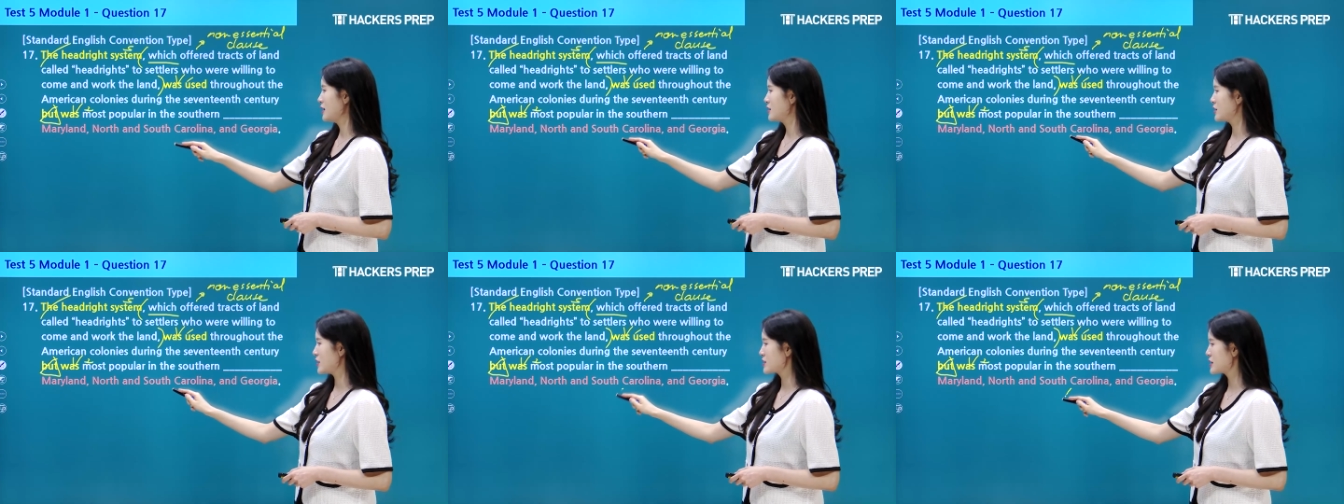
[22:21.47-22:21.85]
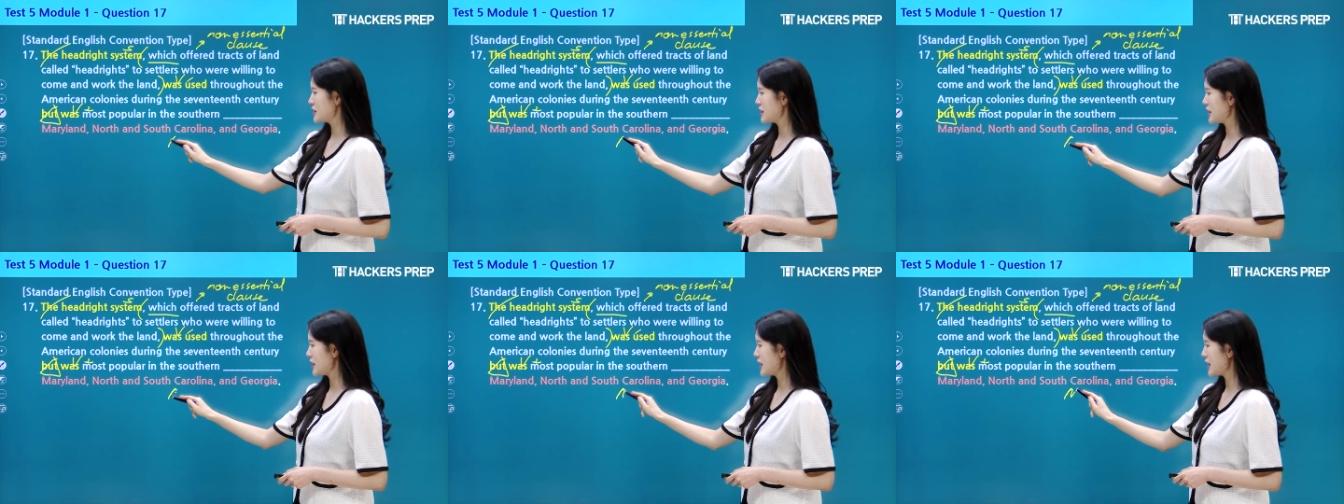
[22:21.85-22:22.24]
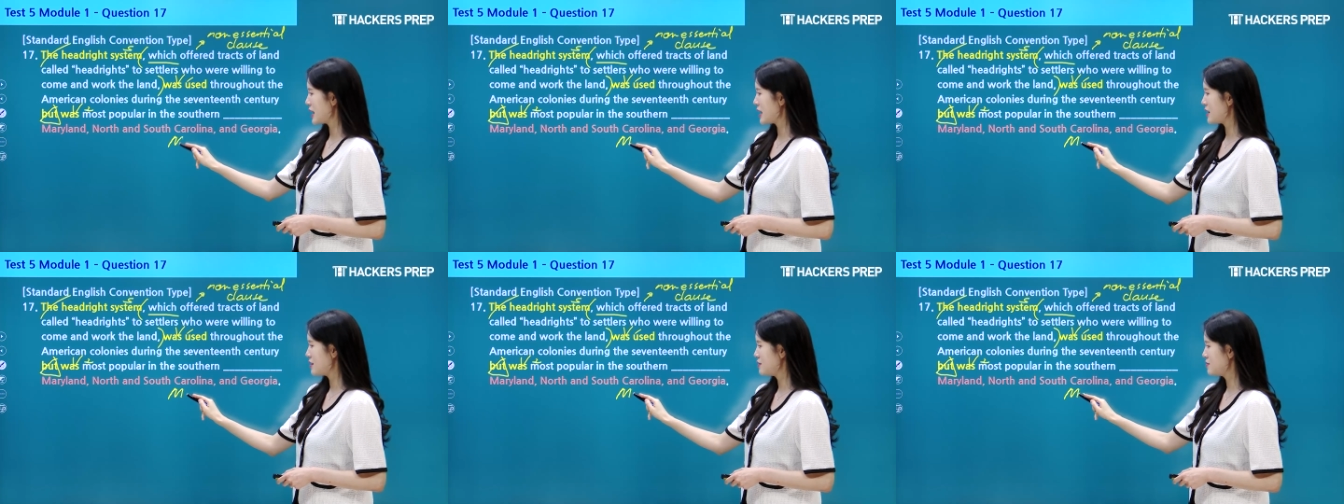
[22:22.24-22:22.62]
Does it
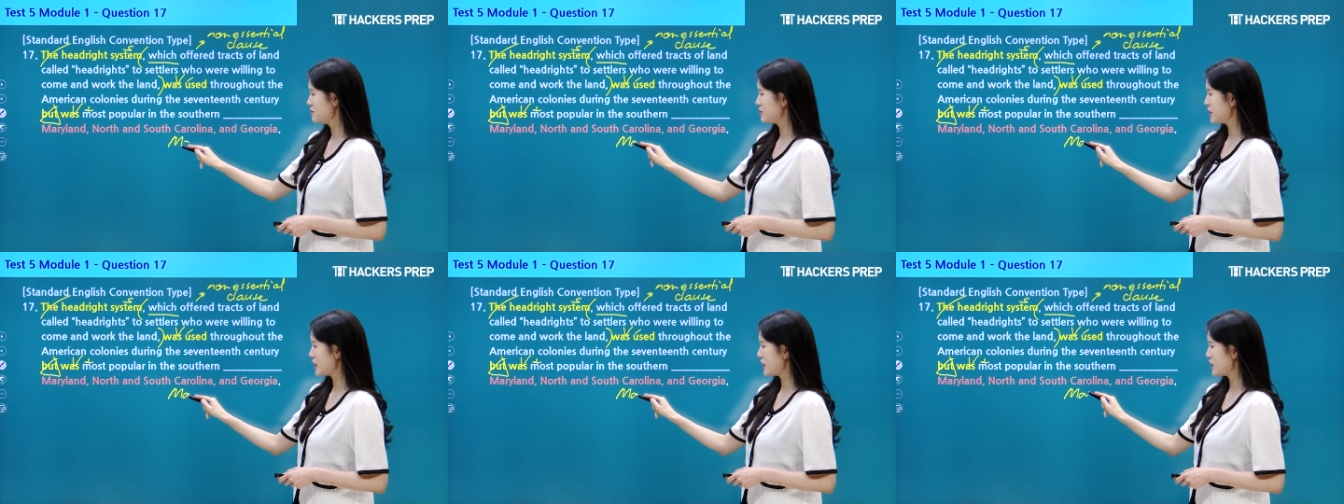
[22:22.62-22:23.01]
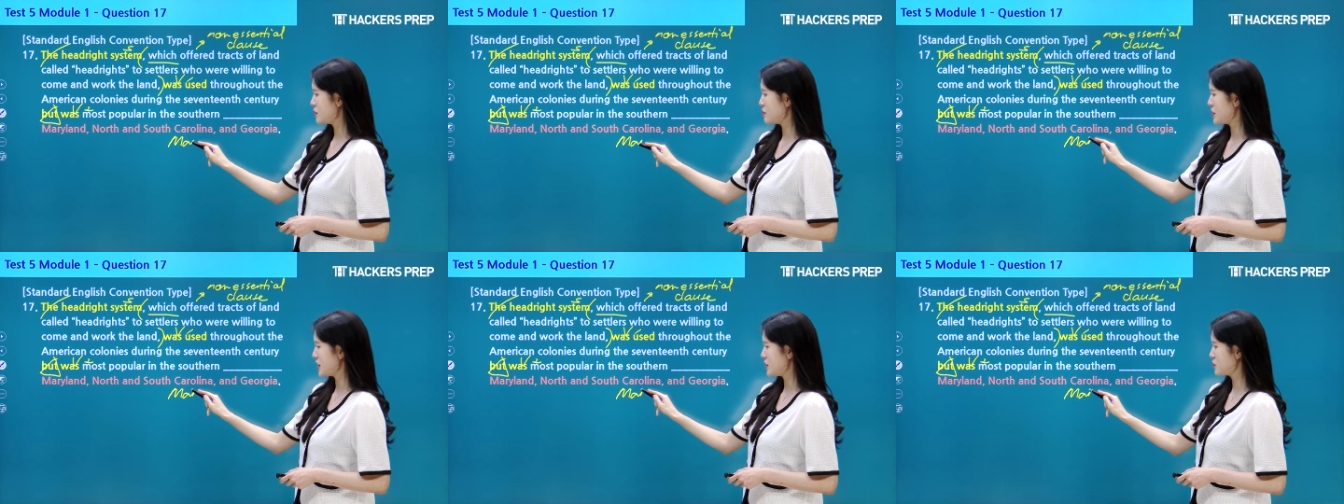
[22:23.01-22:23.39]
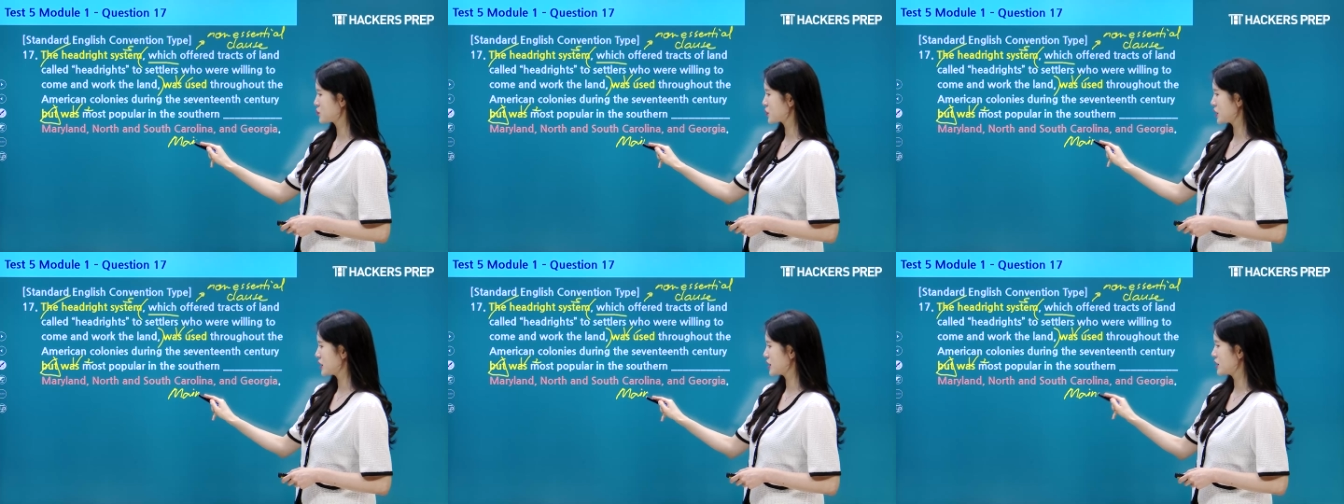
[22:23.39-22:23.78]
have a main
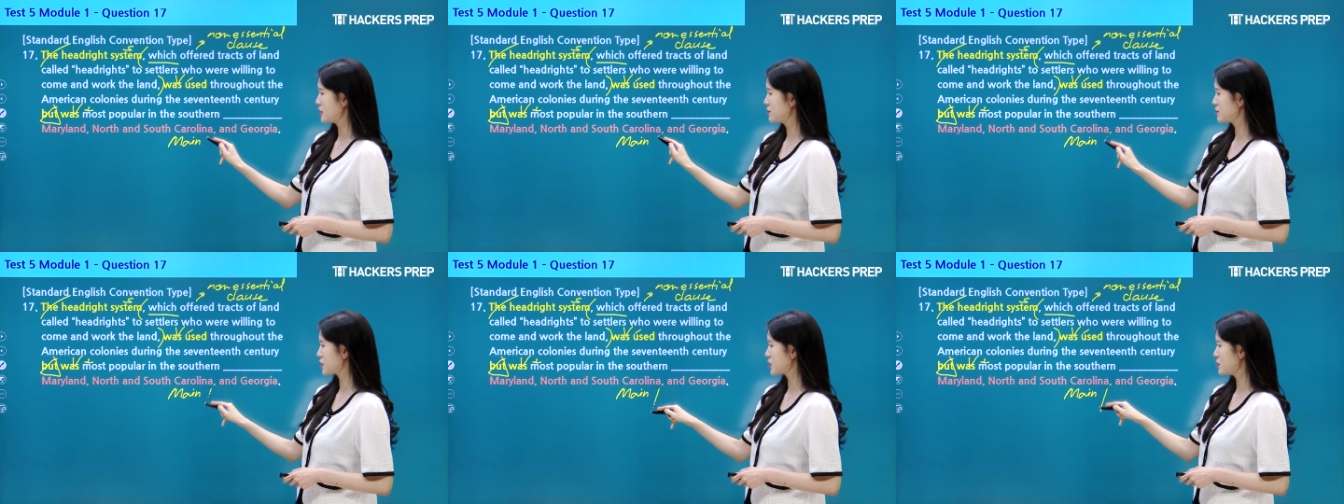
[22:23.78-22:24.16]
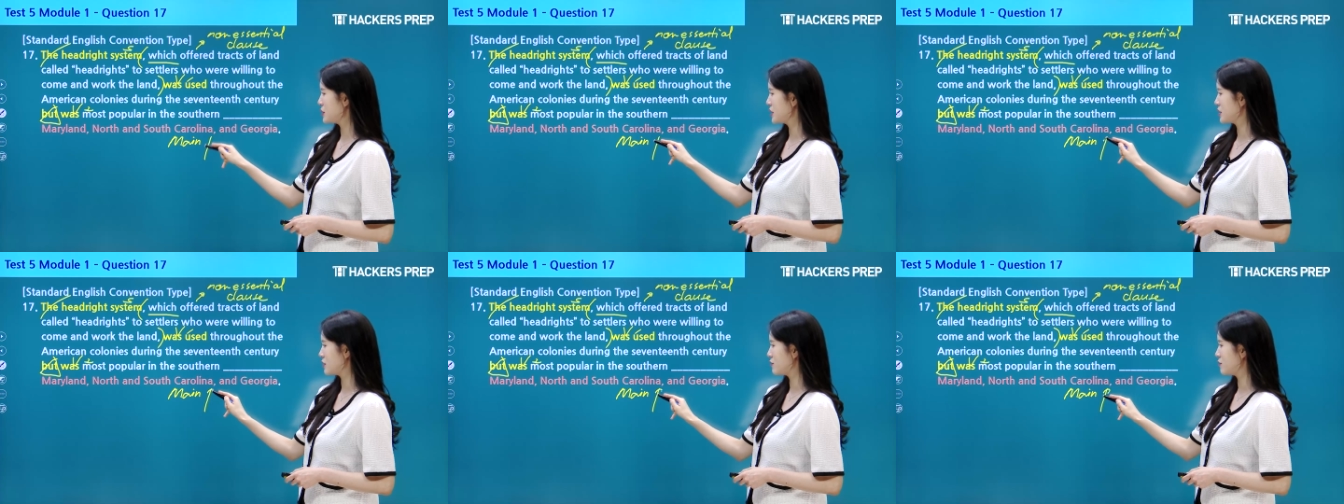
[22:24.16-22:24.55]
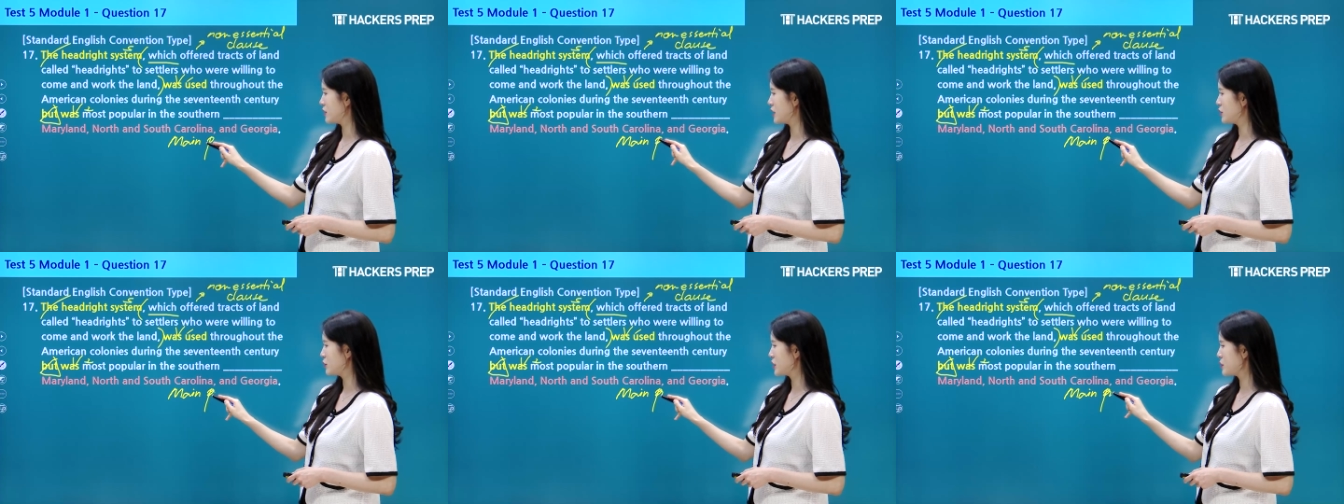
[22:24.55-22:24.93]
predicate verb in the
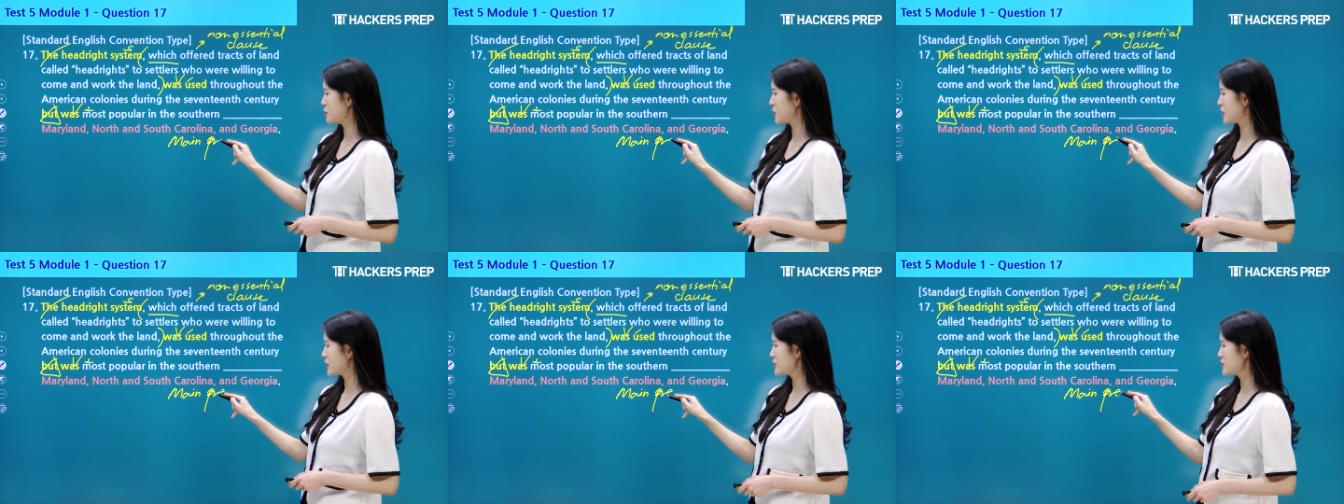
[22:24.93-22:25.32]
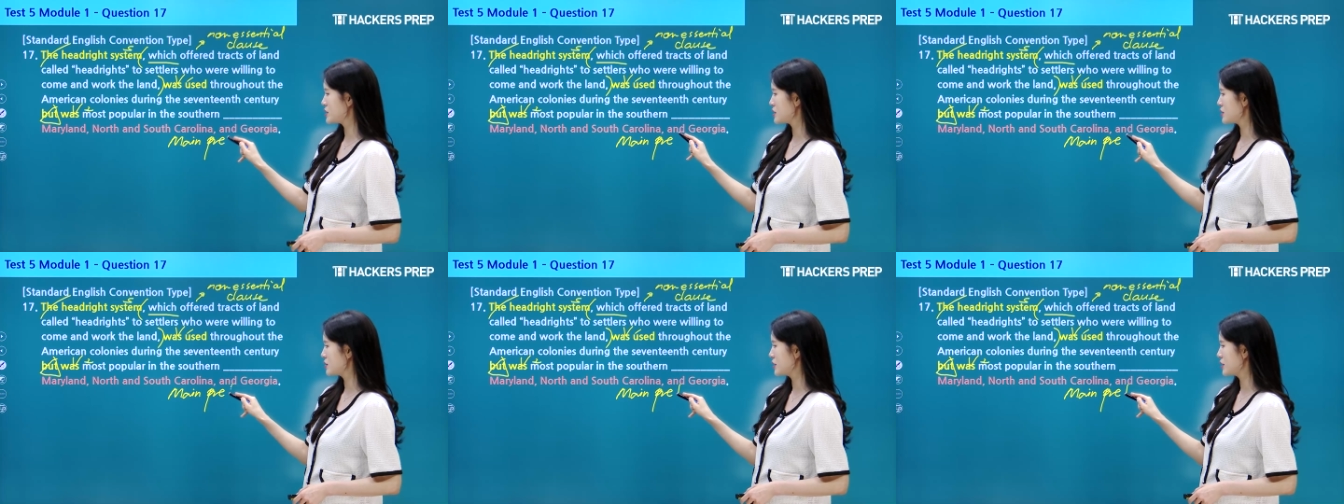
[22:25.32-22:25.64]
following part?